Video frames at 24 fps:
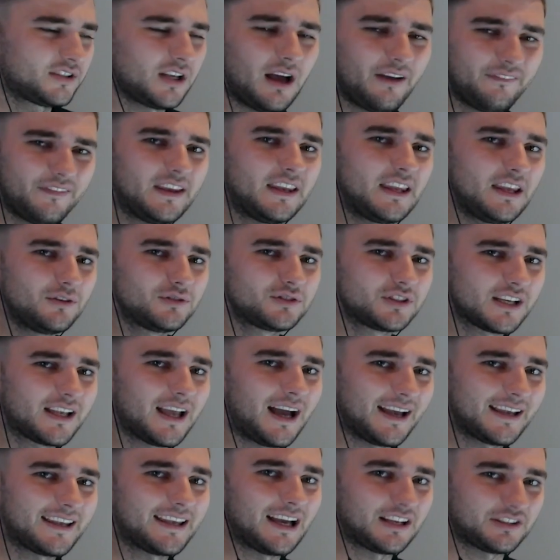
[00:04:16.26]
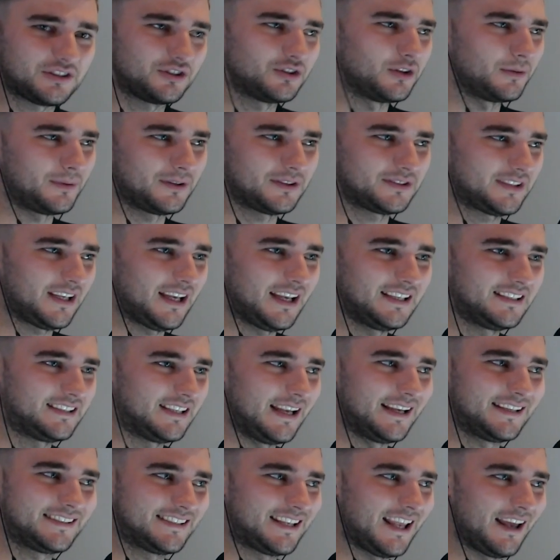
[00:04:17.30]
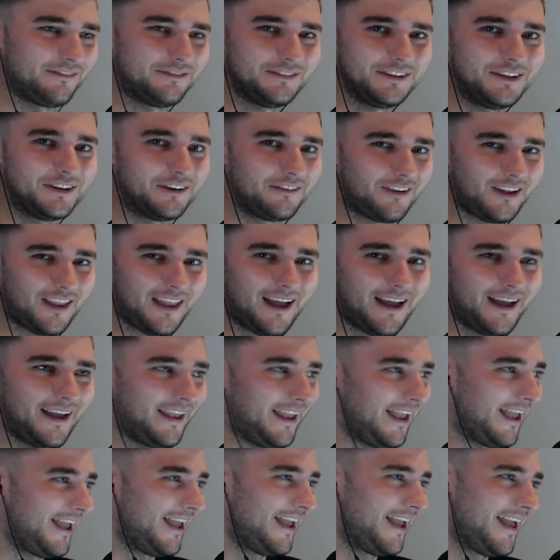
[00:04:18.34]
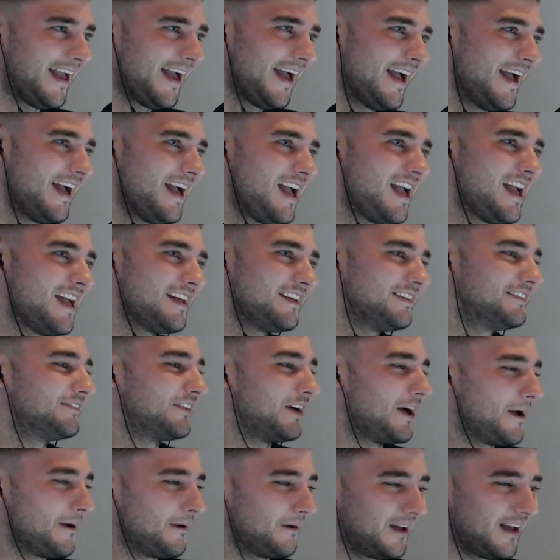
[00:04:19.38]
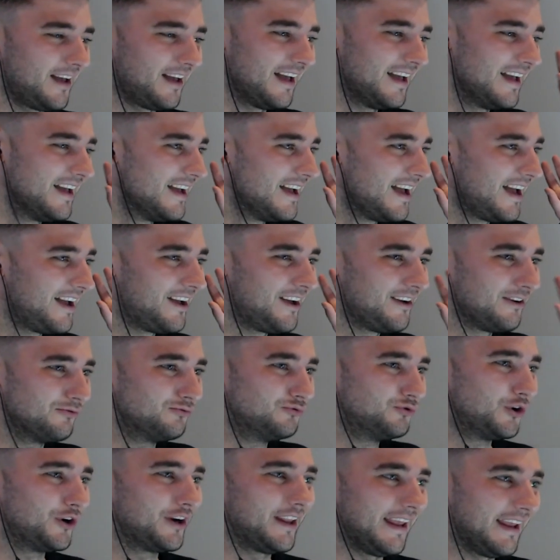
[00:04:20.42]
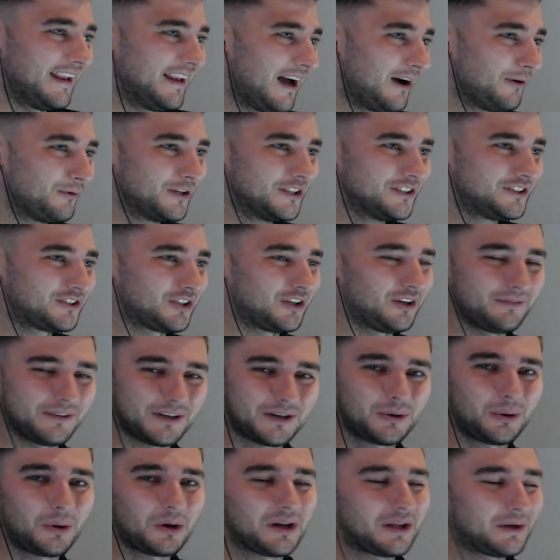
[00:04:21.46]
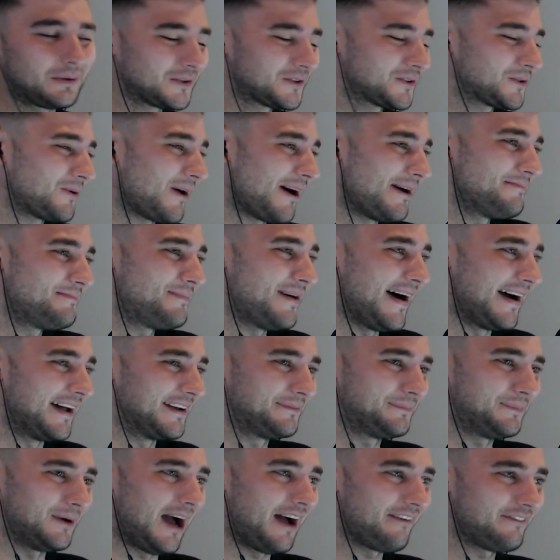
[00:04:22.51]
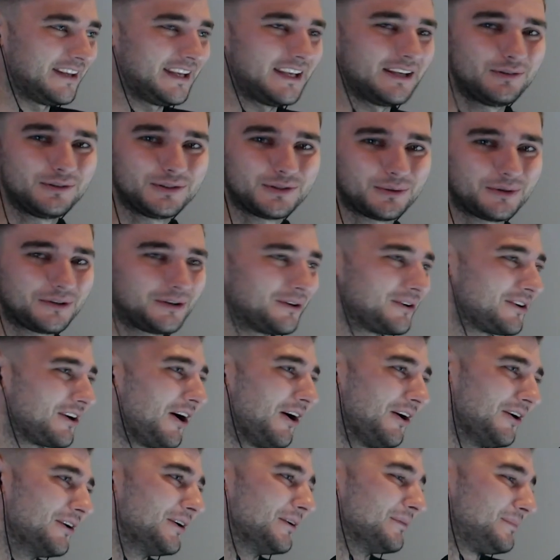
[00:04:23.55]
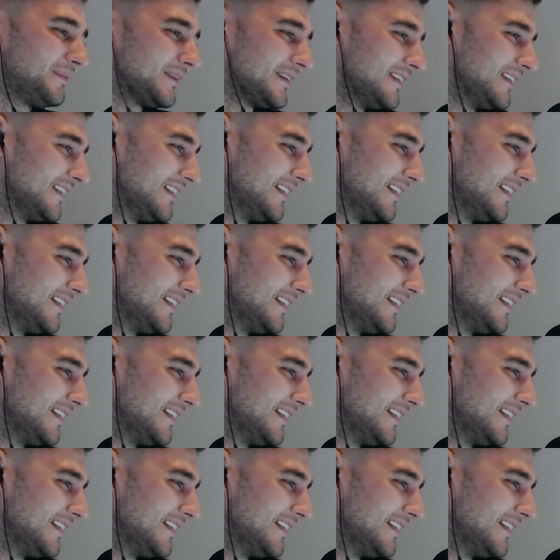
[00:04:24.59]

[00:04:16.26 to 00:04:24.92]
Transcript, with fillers: I think he was a guy catching up. I was like, definitely not the guy uh, in there running. I was sure the quality was quite bad, but I think he was the one who caught